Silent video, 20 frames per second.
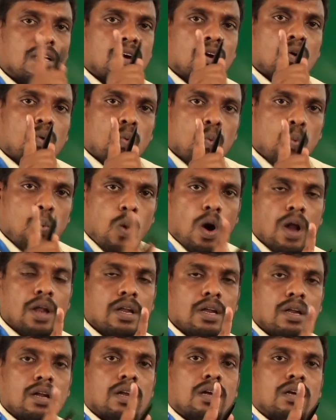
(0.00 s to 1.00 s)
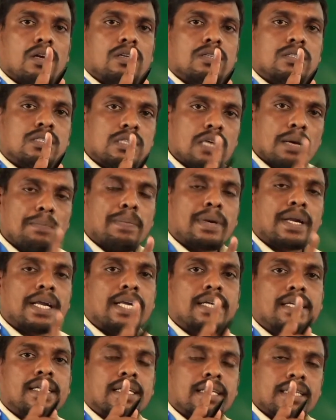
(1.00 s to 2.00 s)
one
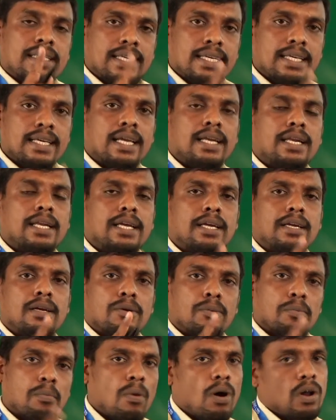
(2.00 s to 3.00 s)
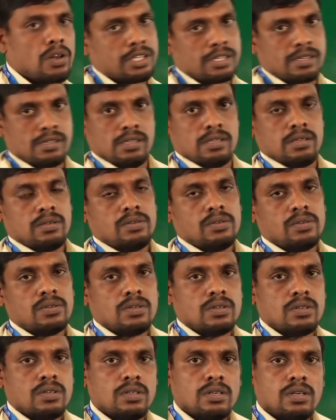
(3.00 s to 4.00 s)
separate DNA molecule.
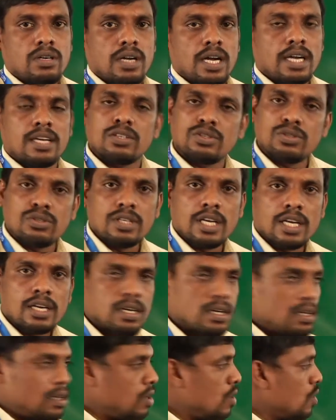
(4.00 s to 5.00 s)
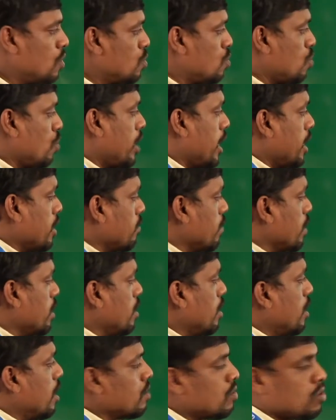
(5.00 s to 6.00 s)
Understood, Nana? So anyway,
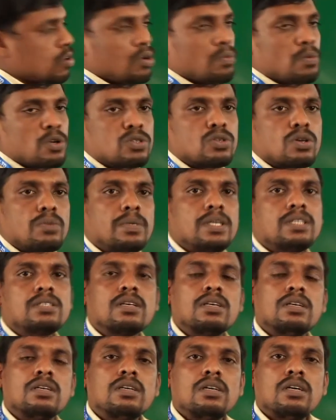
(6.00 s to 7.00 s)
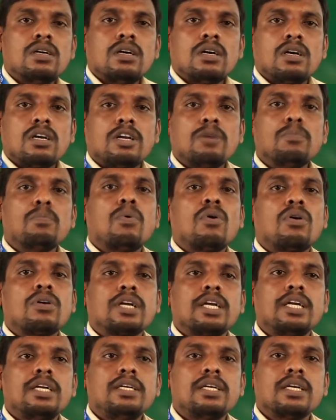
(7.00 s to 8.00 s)
a chromosome is a
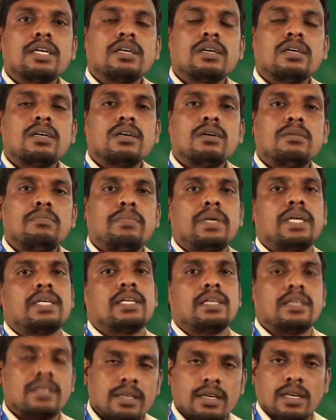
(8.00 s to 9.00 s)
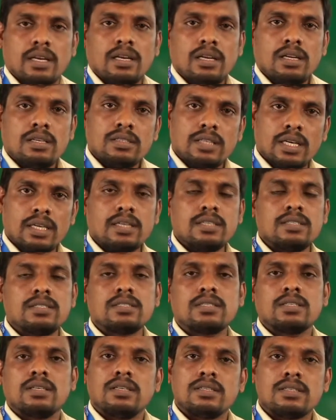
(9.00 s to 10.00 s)
important material that
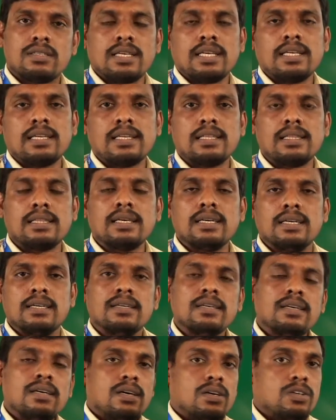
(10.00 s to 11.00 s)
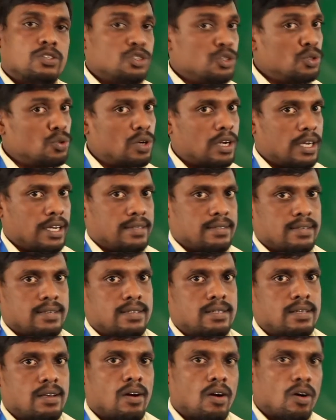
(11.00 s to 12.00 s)
is seen in the
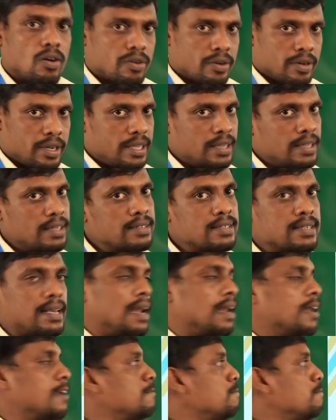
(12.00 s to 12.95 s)
nucleus or in the cell.